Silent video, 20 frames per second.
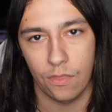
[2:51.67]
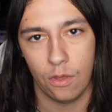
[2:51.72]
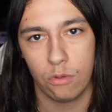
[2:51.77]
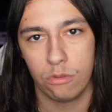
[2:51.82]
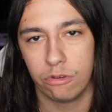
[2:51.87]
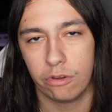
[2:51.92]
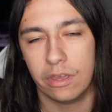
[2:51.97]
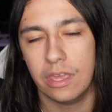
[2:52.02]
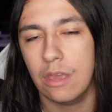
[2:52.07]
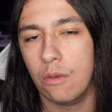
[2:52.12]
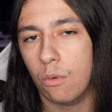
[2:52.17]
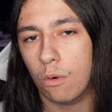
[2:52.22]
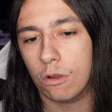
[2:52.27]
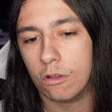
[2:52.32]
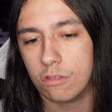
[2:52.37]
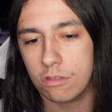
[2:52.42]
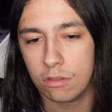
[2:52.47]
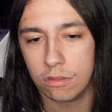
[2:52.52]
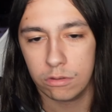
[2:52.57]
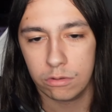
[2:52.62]
Those are
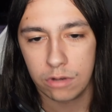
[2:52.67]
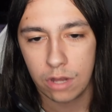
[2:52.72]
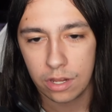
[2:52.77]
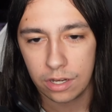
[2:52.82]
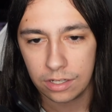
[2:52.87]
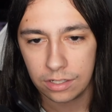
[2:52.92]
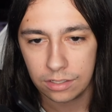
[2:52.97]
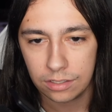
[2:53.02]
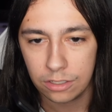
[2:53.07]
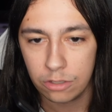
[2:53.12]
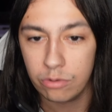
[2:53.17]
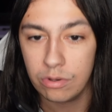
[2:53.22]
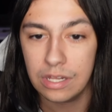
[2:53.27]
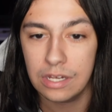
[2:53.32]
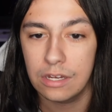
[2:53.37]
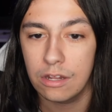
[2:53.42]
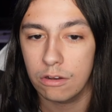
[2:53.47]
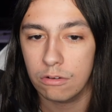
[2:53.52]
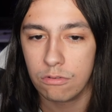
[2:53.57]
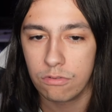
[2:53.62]
keywords that you
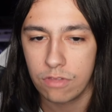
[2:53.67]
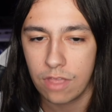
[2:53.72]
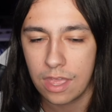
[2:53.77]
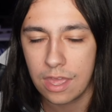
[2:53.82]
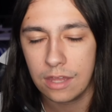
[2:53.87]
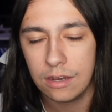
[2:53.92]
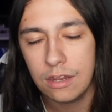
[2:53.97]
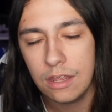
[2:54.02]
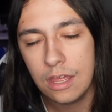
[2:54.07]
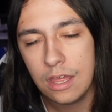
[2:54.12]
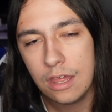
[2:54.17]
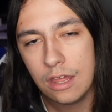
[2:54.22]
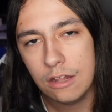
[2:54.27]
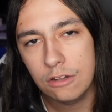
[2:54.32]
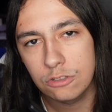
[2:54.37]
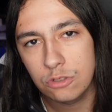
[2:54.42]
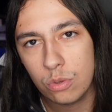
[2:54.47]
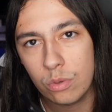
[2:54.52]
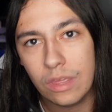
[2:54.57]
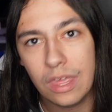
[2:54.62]
need to understand
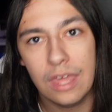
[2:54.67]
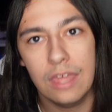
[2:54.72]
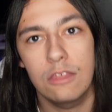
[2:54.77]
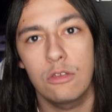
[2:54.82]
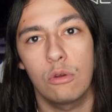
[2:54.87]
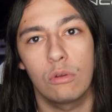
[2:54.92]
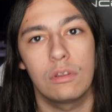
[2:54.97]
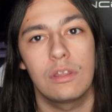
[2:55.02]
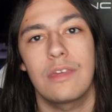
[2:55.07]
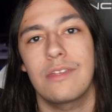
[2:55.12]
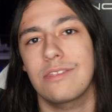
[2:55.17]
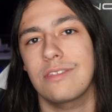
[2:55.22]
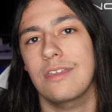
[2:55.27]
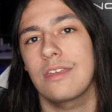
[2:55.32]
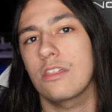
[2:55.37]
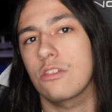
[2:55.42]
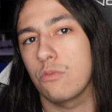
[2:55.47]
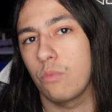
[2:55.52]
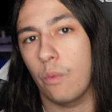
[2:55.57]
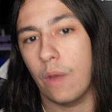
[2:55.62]
to get your
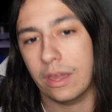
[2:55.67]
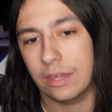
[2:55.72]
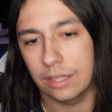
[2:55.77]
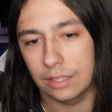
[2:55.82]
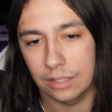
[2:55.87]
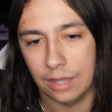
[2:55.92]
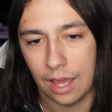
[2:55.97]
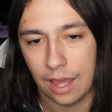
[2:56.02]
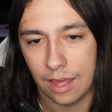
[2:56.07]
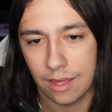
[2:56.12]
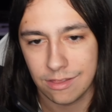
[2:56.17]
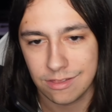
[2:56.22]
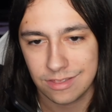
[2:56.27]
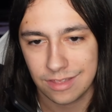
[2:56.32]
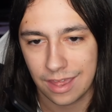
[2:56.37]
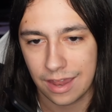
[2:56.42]
listings recognized.